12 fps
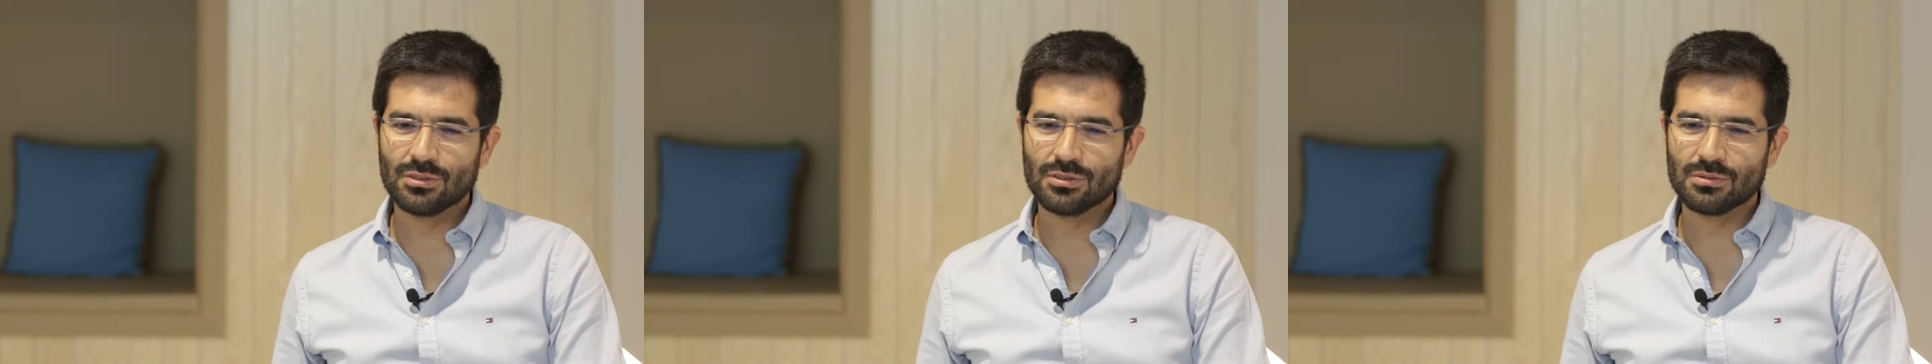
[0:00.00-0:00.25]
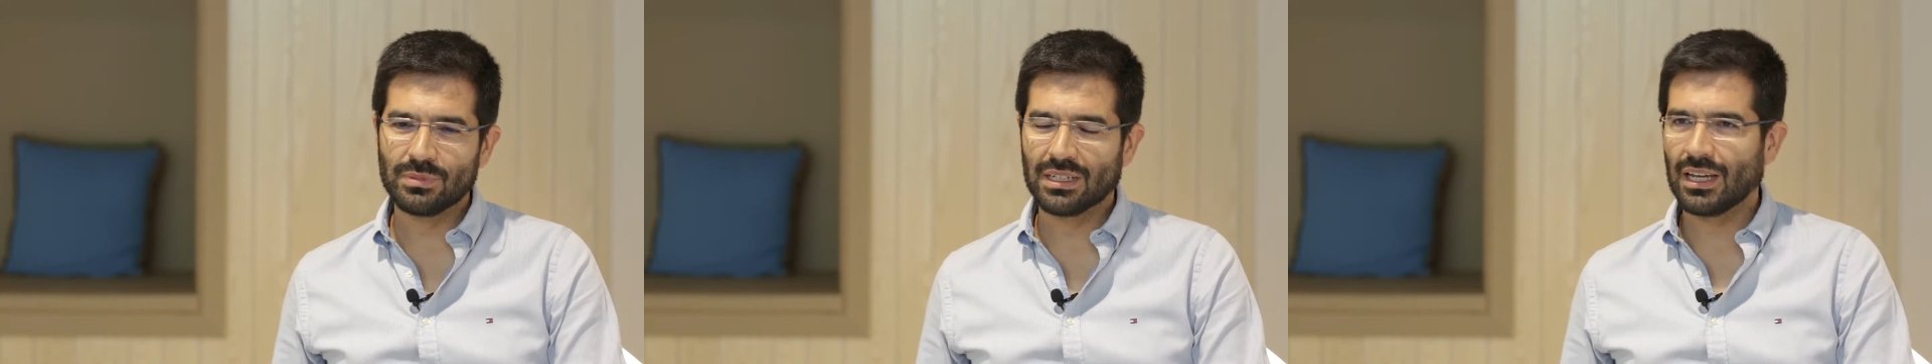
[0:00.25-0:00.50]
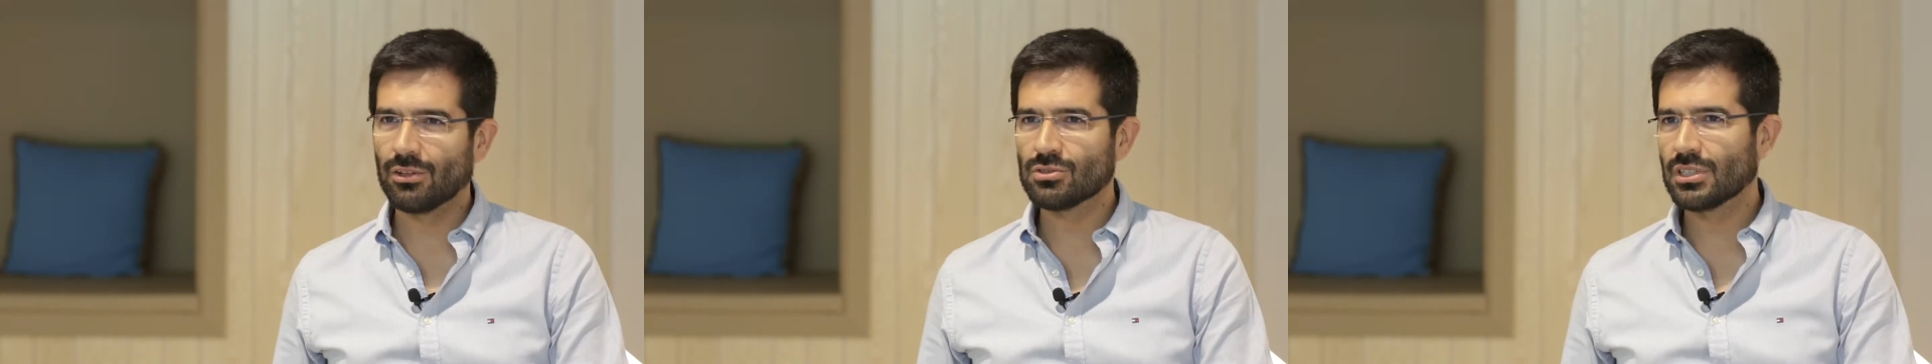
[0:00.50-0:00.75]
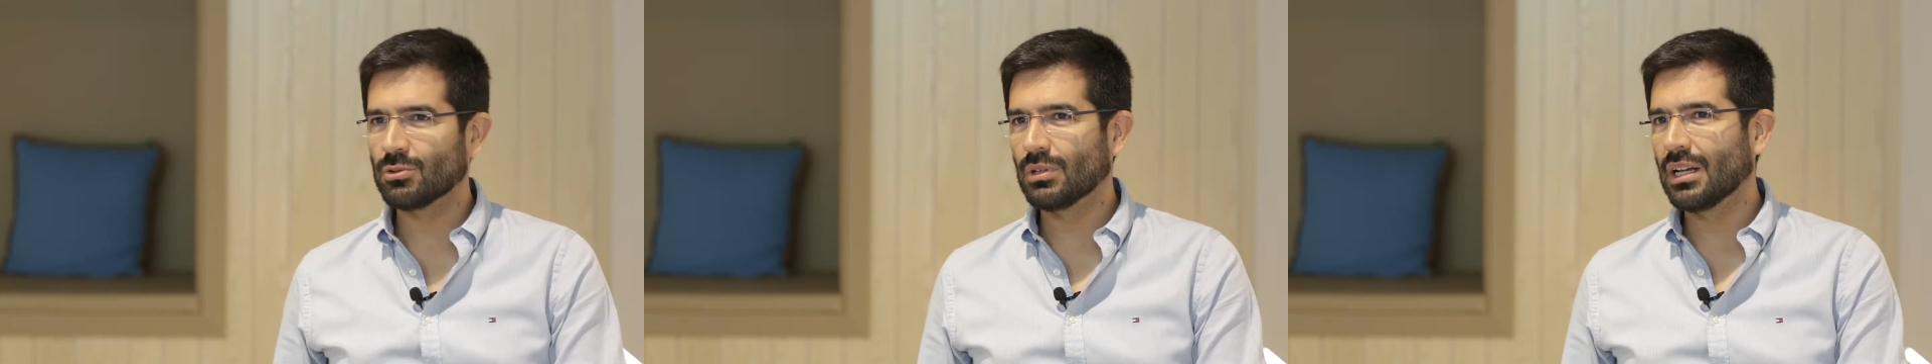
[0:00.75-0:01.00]
Our main
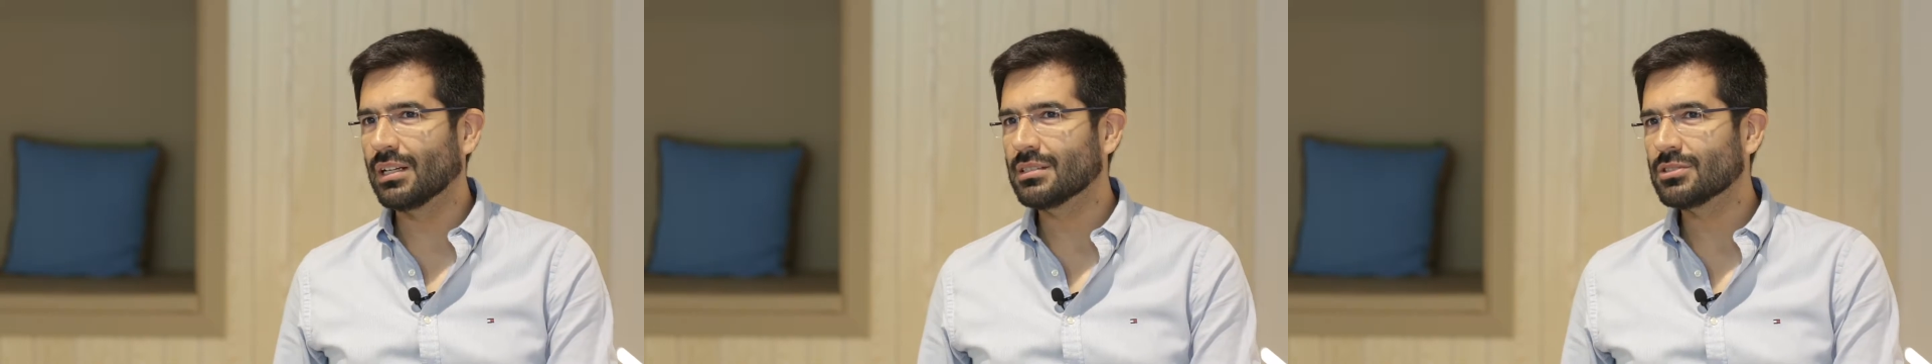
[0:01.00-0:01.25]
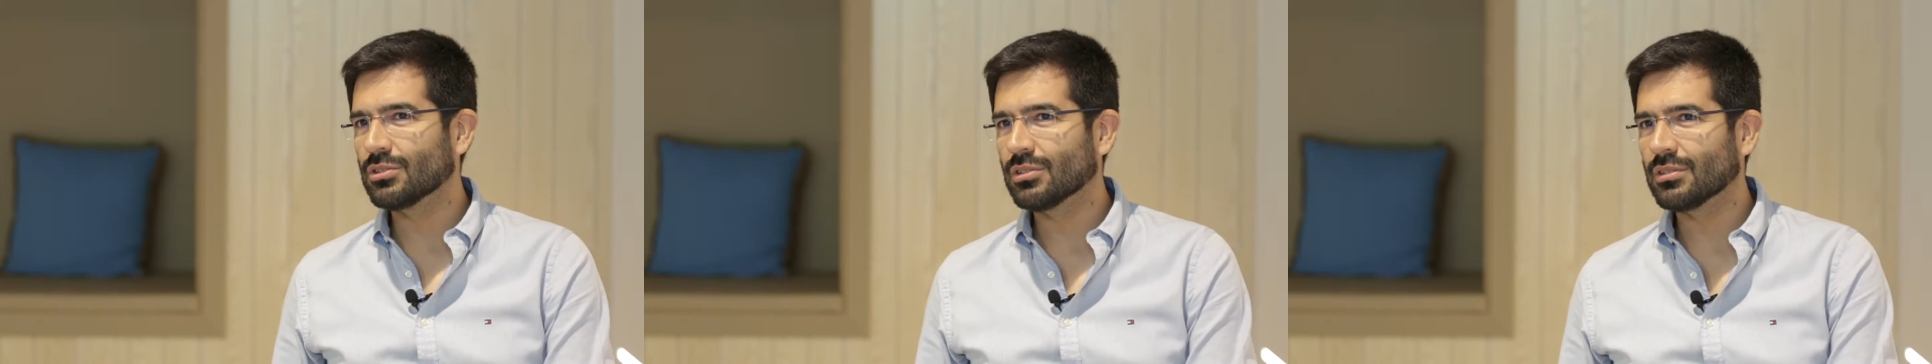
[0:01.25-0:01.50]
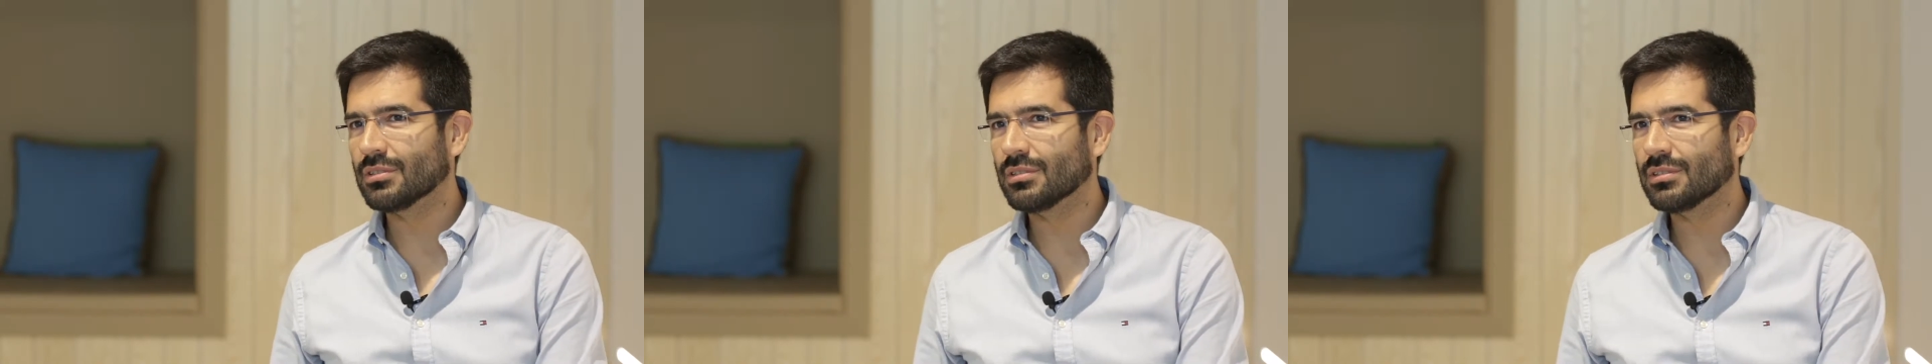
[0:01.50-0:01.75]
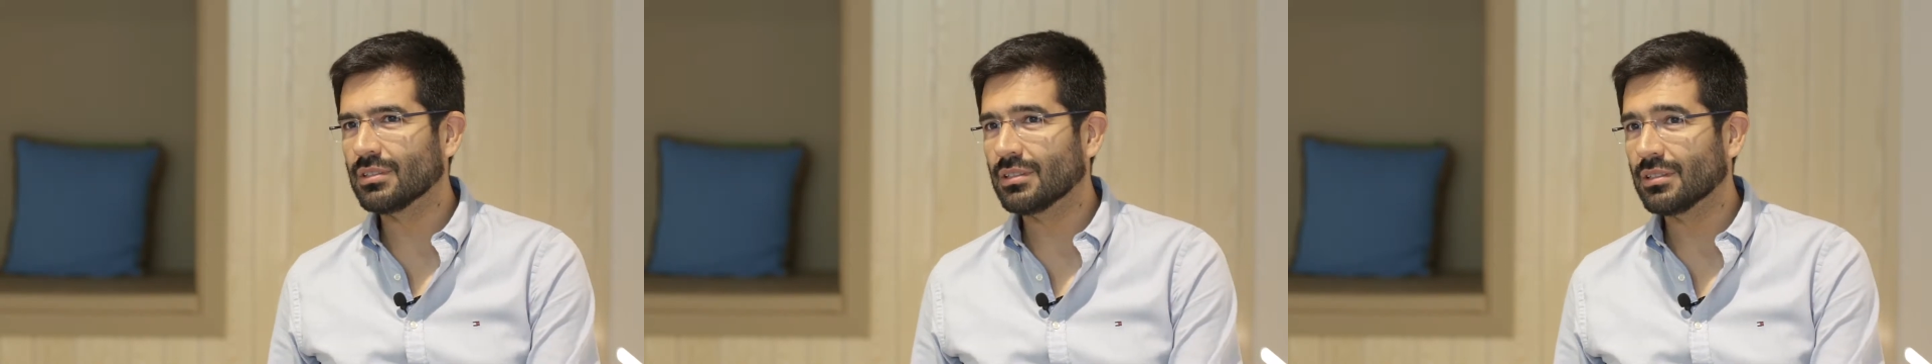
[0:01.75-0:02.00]
markets are
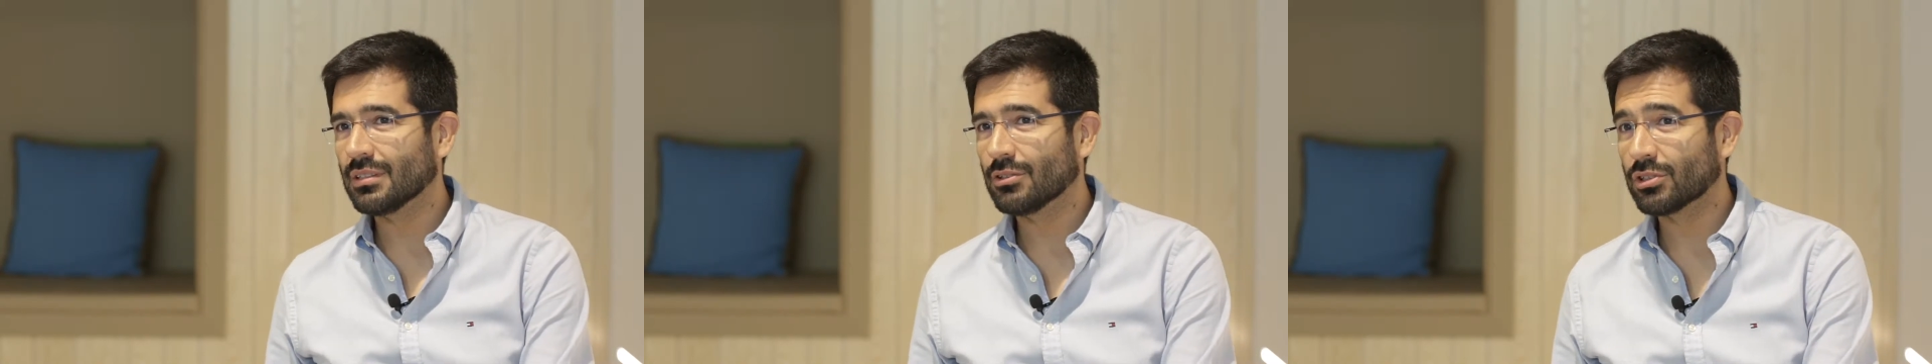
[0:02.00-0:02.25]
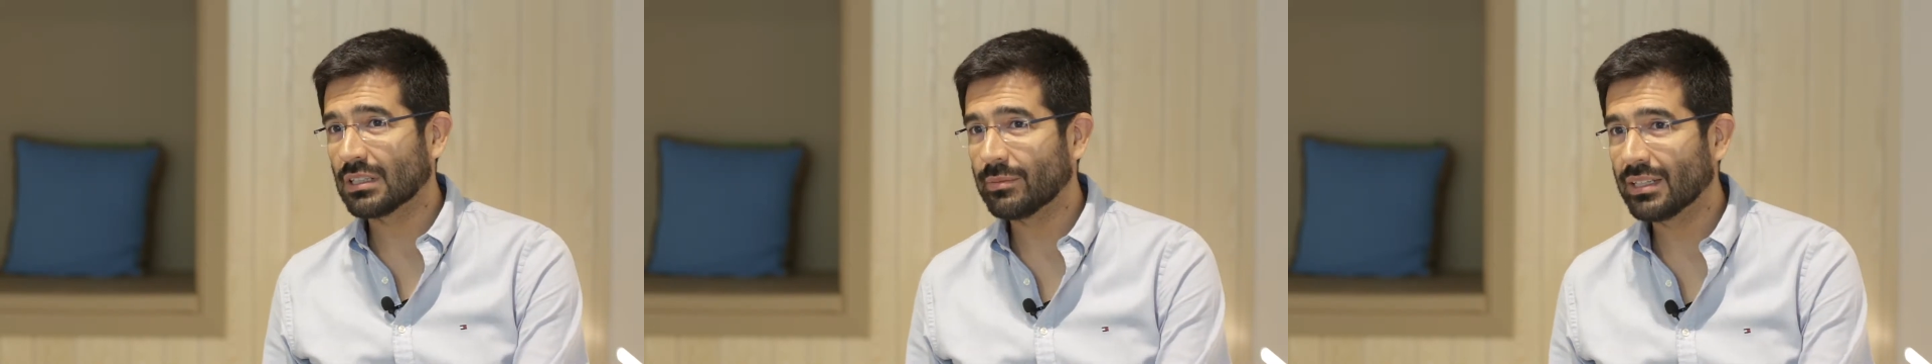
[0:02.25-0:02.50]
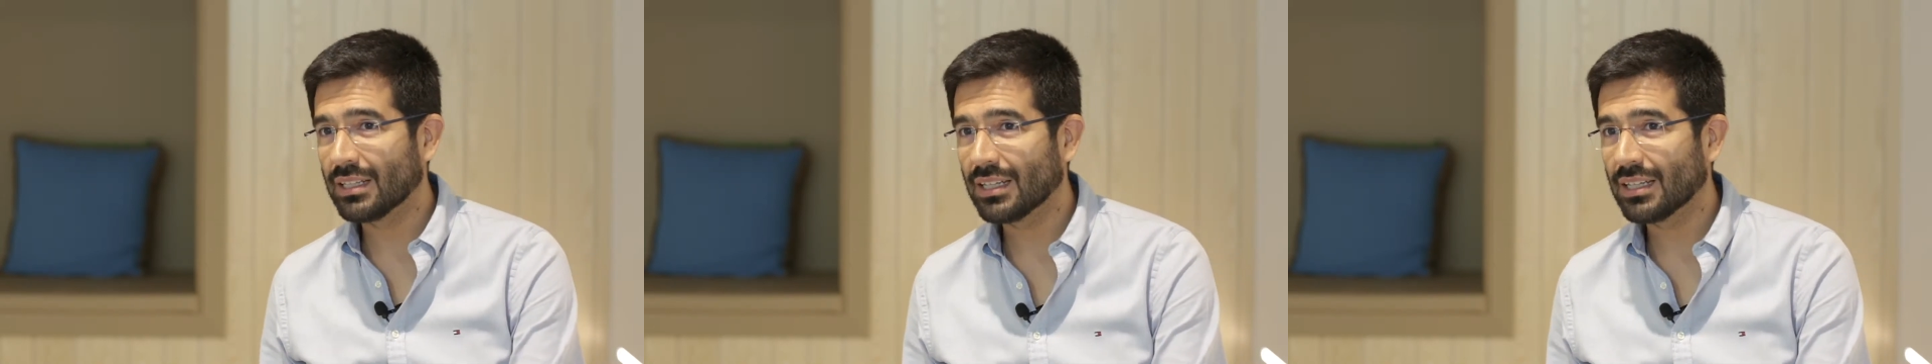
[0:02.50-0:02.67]
North America,